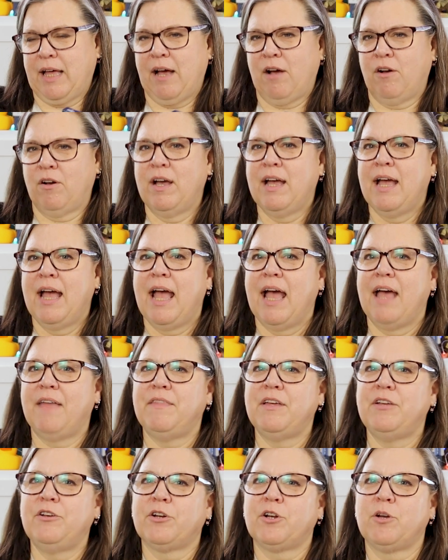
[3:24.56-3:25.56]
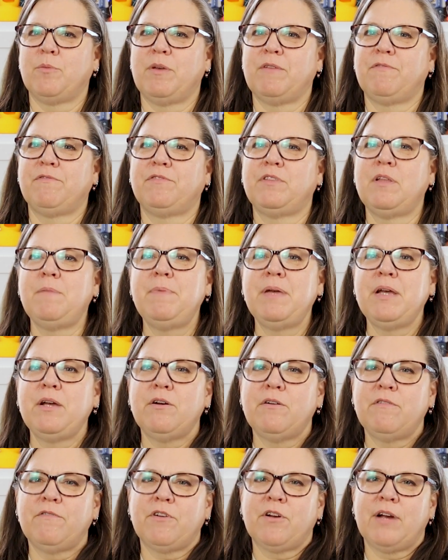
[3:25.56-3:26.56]
out, and then you're going to be flipping
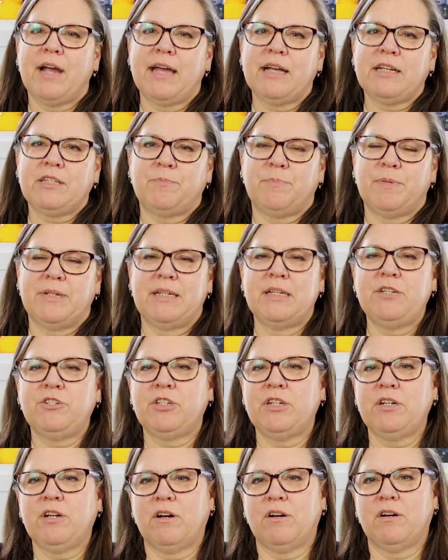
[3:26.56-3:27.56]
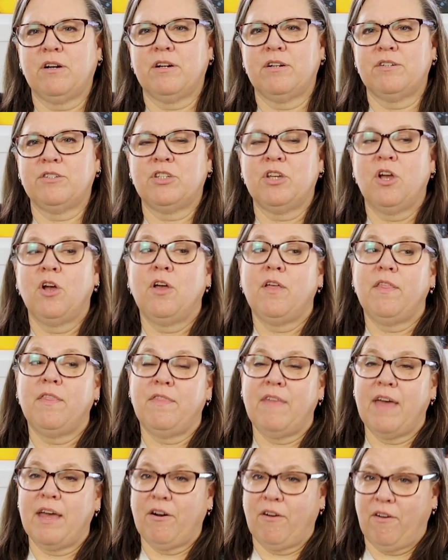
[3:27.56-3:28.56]
over expedition cards
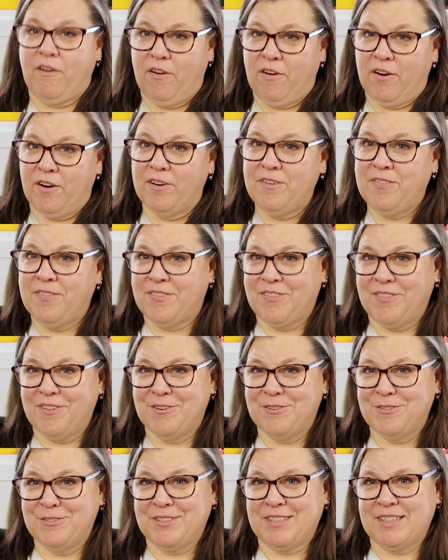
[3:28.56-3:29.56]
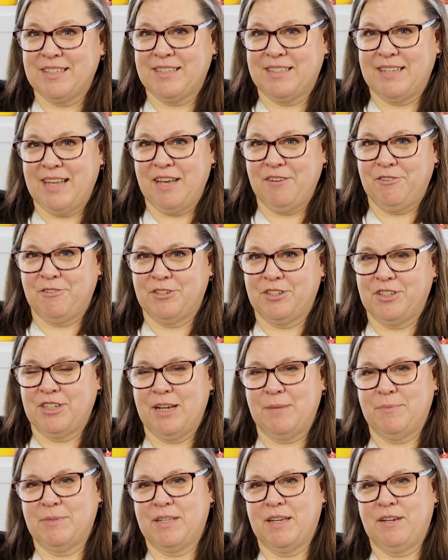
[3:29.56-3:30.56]
that are those Tetris
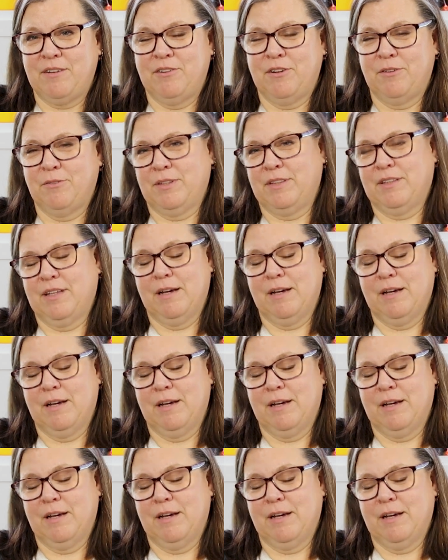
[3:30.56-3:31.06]
shapes that you know and